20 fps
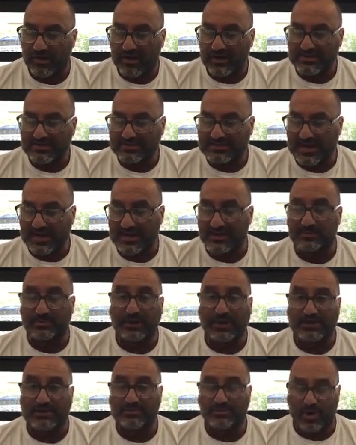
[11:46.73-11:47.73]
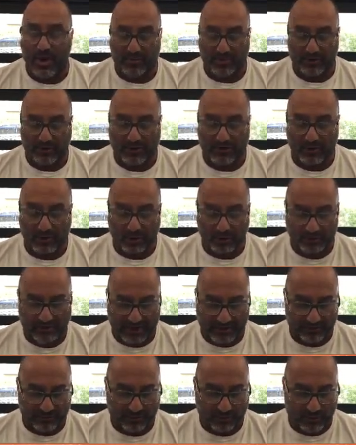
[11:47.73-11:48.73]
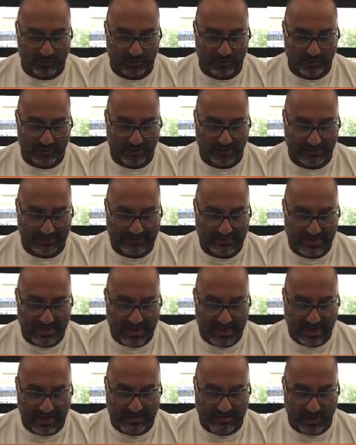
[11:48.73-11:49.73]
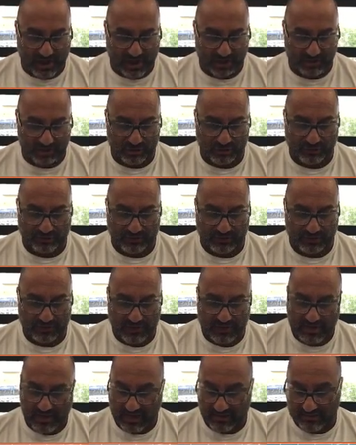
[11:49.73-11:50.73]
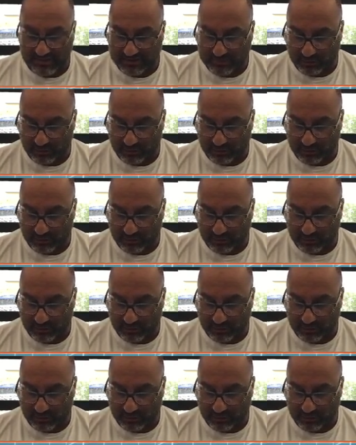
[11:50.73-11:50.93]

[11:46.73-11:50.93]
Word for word: stay in place properly and hold that screw in place and not loosen. And these